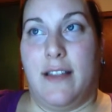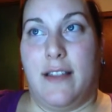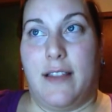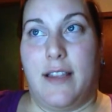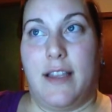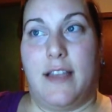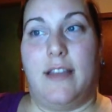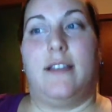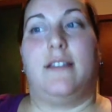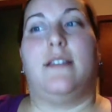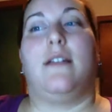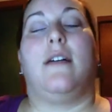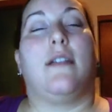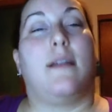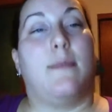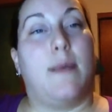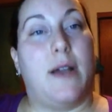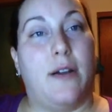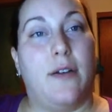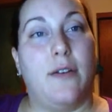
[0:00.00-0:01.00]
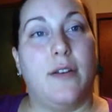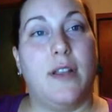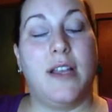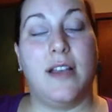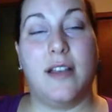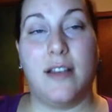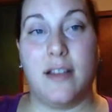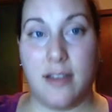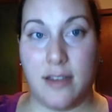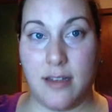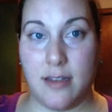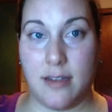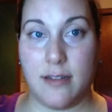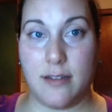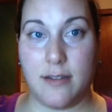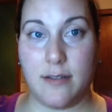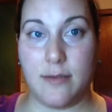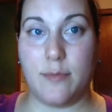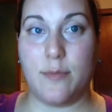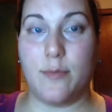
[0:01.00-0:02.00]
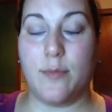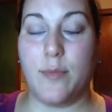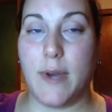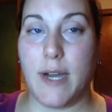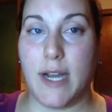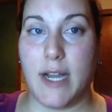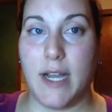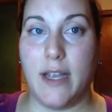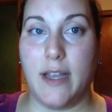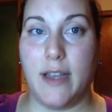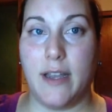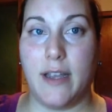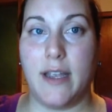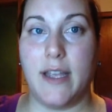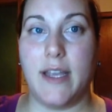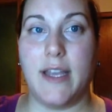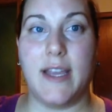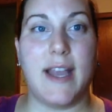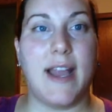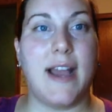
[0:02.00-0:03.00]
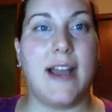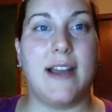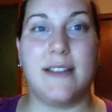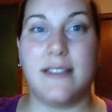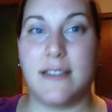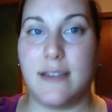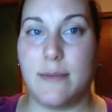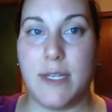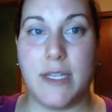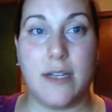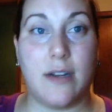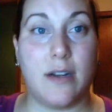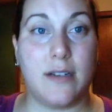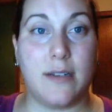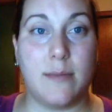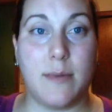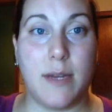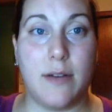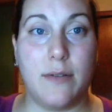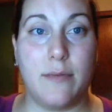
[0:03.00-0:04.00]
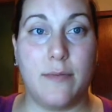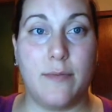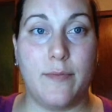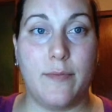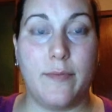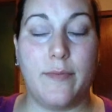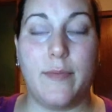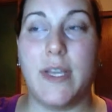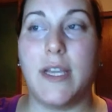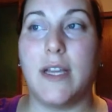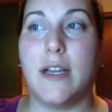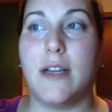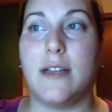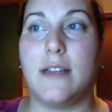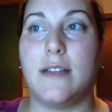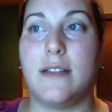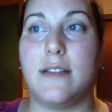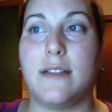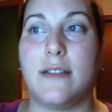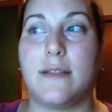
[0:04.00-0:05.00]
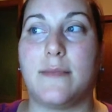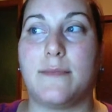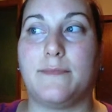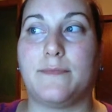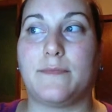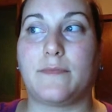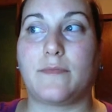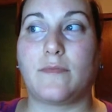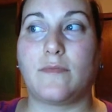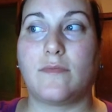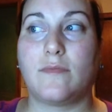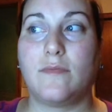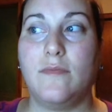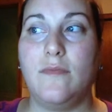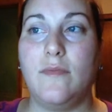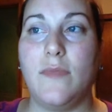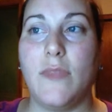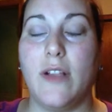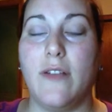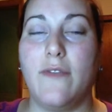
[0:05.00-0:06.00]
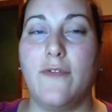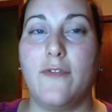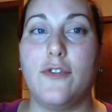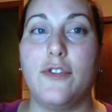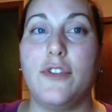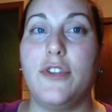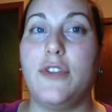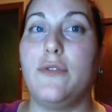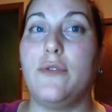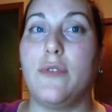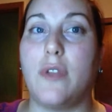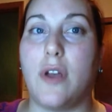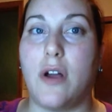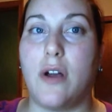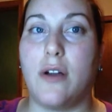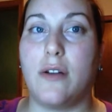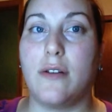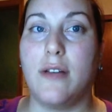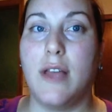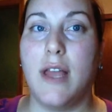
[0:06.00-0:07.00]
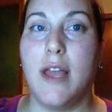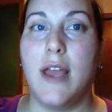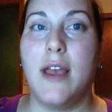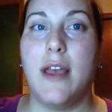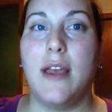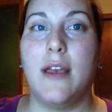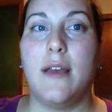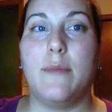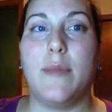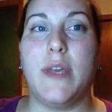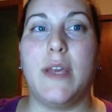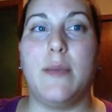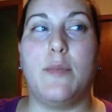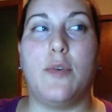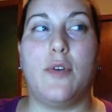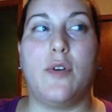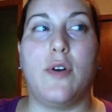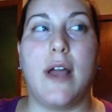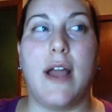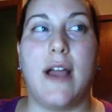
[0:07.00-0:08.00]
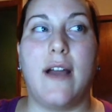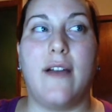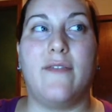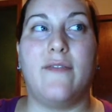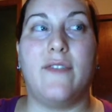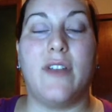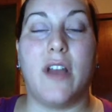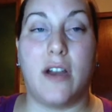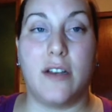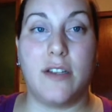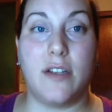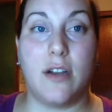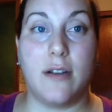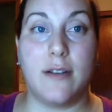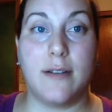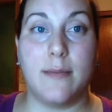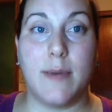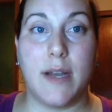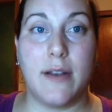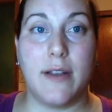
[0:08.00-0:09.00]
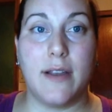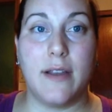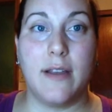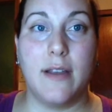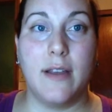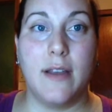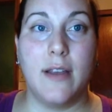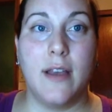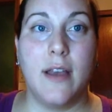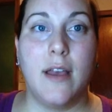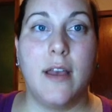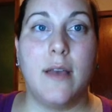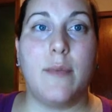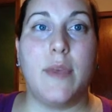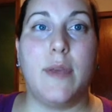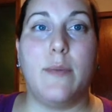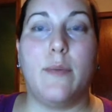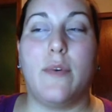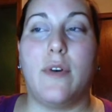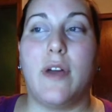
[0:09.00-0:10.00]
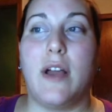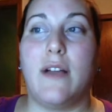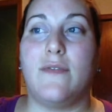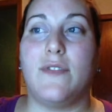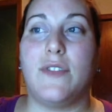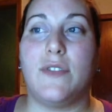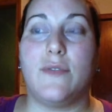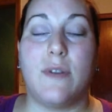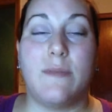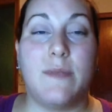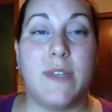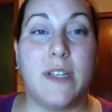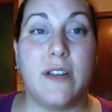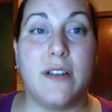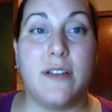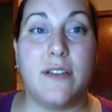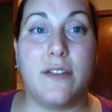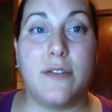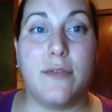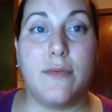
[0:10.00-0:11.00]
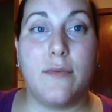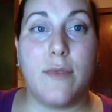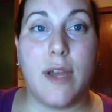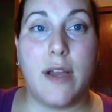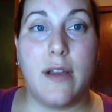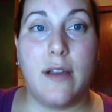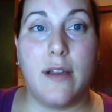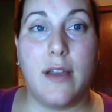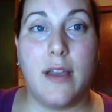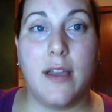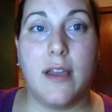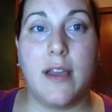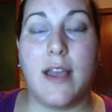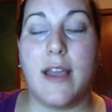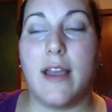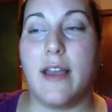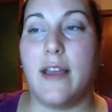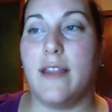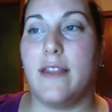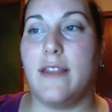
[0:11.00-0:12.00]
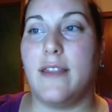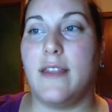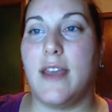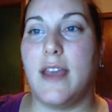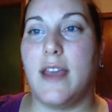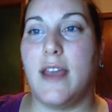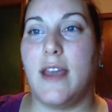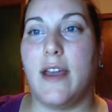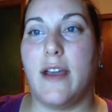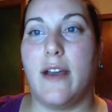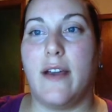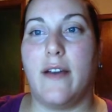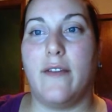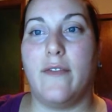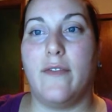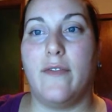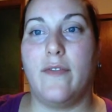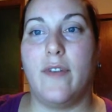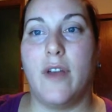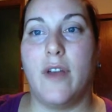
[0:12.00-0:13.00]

thing to talk about, but it has to be talked about because for too long, people have not talked about it. People have swept it under the rug, and they have,